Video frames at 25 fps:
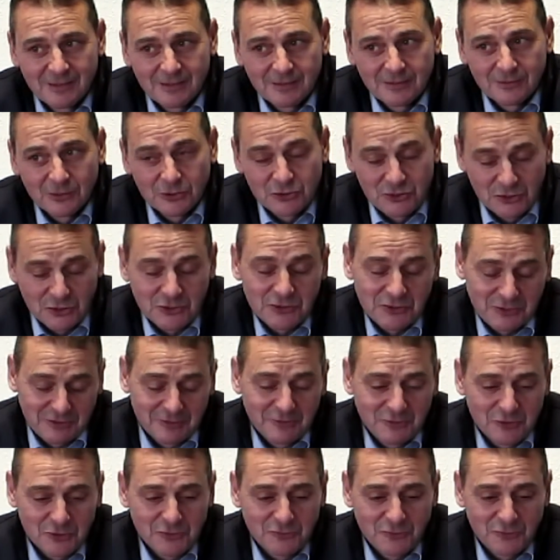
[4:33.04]
Well,
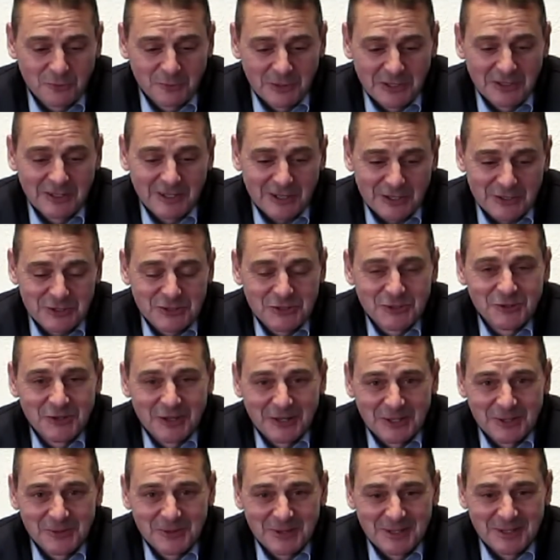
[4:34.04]
just for me next year
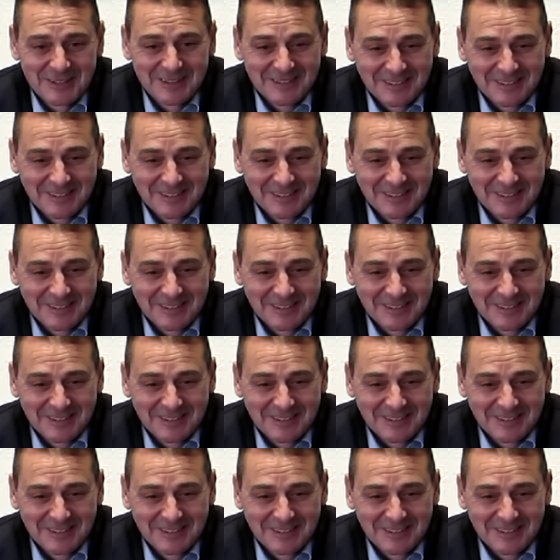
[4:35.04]
anyway.